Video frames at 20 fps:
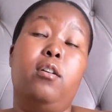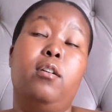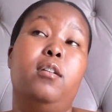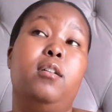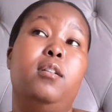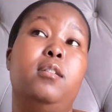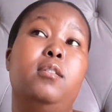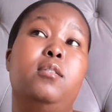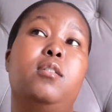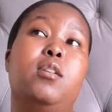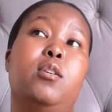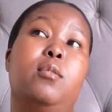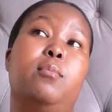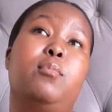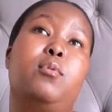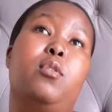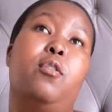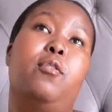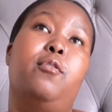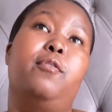in
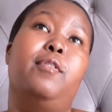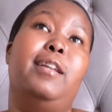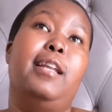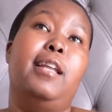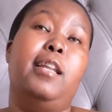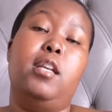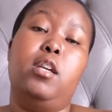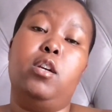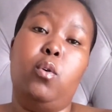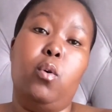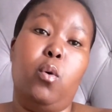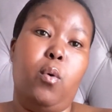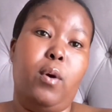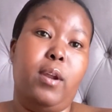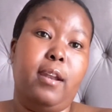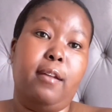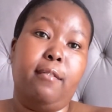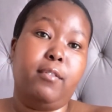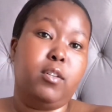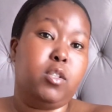terms of letting go and
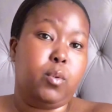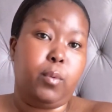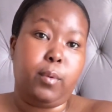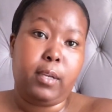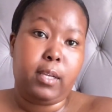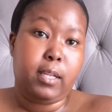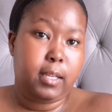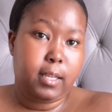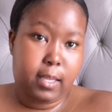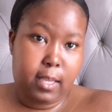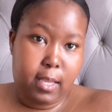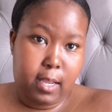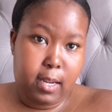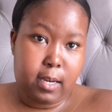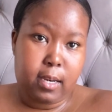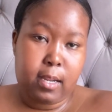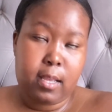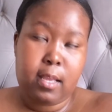never doing it again.